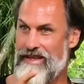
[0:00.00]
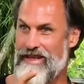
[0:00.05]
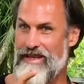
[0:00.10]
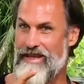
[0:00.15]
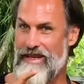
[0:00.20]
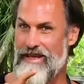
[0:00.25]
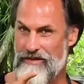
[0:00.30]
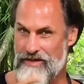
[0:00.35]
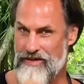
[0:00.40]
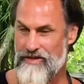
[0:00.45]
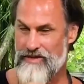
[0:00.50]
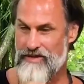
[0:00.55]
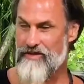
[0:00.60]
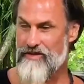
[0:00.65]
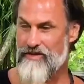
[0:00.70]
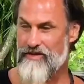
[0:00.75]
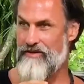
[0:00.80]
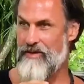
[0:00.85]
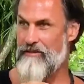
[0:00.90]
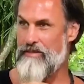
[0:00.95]
It was
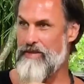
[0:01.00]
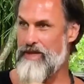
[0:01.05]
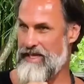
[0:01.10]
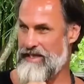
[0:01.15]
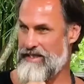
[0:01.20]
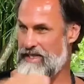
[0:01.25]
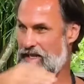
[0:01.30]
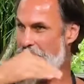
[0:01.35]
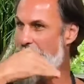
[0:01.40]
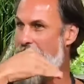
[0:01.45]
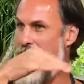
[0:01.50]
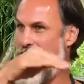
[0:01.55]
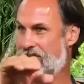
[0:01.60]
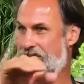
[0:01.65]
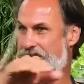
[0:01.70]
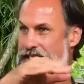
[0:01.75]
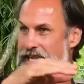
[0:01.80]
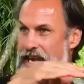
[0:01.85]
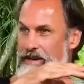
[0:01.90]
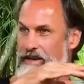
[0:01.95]
20 foot plus. It
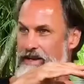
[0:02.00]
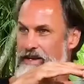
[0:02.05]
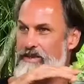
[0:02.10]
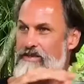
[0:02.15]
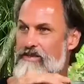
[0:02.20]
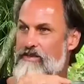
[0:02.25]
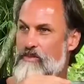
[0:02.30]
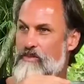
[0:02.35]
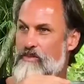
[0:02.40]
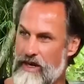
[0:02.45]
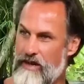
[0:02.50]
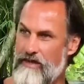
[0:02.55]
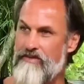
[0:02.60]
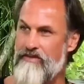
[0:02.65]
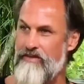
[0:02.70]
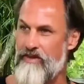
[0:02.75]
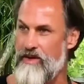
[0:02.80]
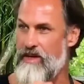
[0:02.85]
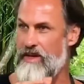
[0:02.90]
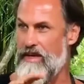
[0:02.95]
maxes out at 20
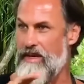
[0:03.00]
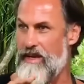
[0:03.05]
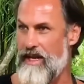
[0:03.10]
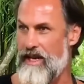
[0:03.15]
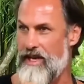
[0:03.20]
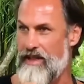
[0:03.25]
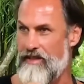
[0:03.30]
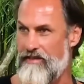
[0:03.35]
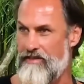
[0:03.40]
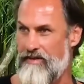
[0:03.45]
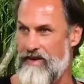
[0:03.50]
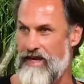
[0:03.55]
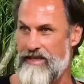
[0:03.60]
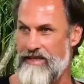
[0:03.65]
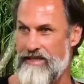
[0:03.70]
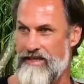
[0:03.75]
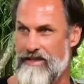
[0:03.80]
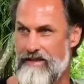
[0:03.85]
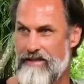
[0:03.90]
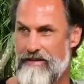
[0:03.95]
foot on the face. Okay, so
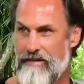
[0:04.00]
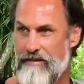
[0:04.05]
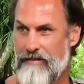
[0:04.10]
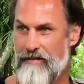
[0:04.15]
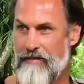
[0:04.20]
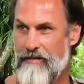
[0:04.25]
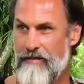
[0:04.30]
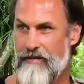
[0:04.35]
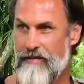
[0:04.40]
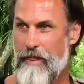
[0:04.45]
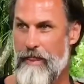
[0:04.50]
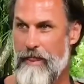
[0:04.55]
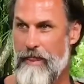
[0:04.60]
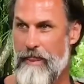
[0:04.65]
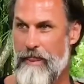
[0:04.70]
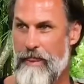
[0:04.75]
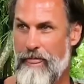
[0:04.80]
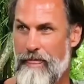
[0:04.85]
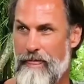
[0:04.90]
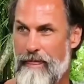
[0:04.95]
it's 20
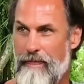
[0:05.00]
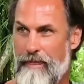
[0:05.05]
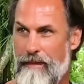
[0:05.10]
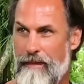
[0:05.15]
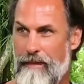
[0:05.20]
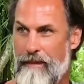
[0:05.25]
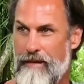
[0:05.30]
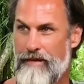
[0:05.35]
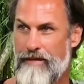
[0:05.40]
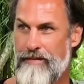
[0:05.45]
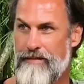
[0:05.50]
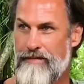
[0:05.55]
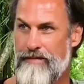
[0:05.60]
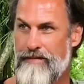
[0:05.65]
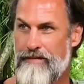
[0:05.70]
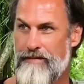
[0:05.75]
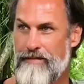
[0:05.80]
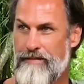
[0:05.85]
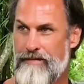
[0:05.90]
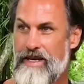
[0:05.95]
feet high. That means
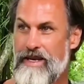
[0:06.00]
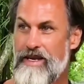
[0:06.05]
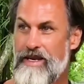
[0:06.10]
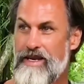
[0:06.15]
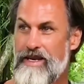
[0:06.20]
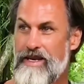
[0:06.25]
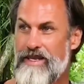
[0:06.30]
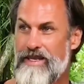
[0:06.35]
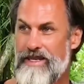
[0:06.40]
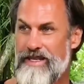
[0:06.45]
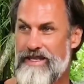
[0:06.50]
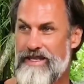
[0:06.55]
the wave itself.